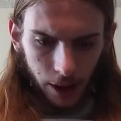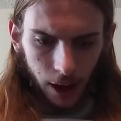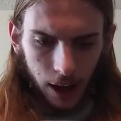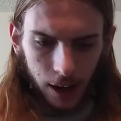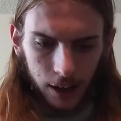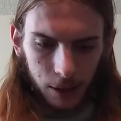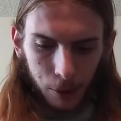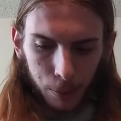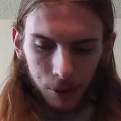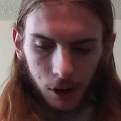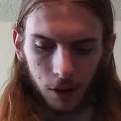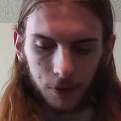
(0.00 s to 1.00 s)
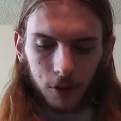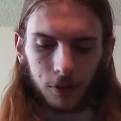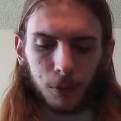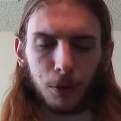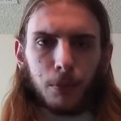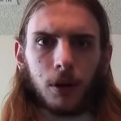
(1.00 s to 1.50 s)
I am a prophet
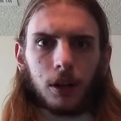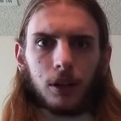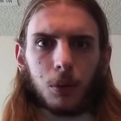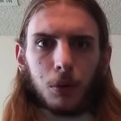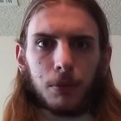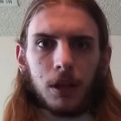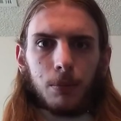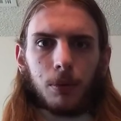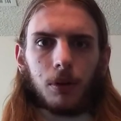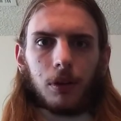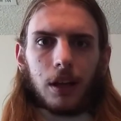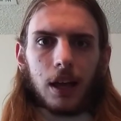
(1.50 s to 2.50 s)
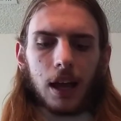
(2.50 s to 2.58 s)
from among your people,